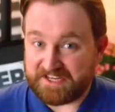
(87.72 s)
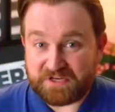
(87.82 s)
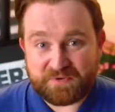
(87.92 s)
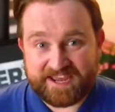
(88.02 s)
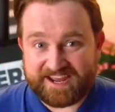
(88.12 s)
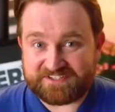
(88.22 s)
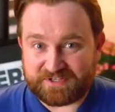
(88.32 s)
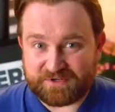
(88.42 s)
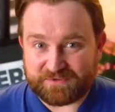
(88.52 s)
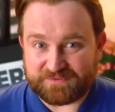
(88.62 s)
and you
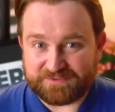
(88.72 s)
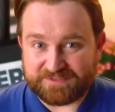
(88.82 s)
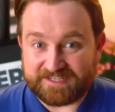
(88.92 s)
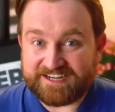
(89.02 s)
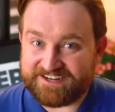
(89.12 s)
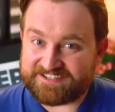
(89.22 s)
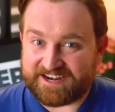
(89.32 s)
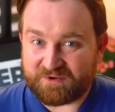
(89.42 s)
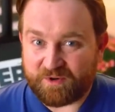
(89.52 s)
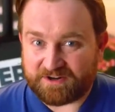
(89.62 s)
can too.
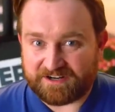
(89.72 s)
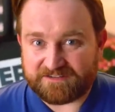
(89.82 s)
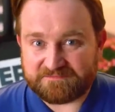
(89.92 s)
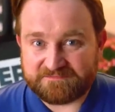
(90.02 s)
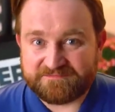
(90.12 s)
Here's how to order.